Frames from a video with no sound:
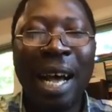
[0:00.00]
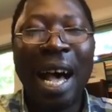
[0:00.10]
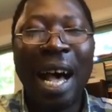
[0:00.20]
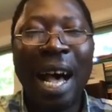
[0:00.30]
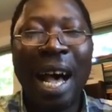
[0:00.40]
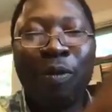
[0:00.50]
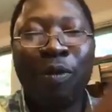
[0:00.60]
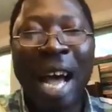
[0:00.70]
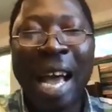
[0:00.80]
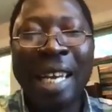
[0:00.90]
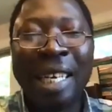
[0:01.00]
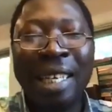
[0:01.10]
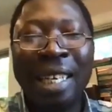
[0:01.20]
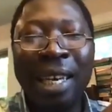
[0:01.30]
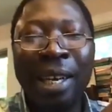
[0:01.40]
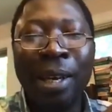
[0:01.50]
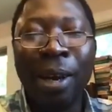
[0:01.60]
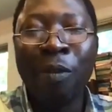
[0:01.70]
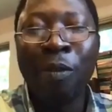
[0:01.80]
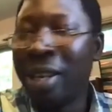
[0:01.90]
as the variety
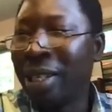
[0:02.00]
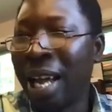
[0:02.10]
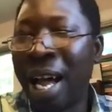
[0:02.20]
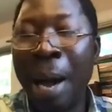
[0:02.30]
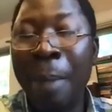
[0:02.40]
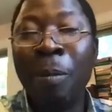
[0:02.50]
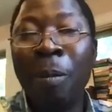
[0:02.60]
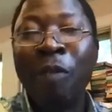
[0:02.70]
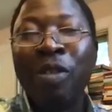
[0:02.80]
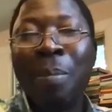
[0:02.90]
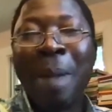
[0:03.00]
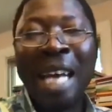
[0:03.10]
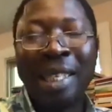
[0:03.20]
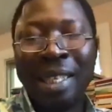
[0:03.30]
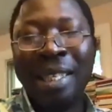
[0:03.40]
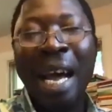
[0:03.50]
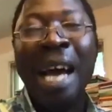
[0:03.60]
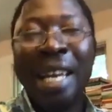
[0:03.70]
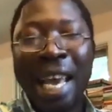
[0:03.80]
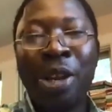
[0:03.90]
of Islam of the masses, the
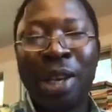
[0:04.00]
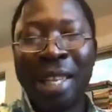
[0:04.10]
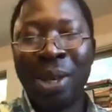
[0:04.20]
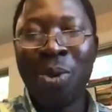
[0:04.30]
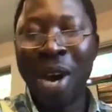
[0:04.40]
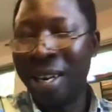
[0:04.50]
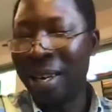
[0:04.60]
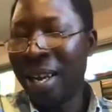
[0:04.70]
uneducated one.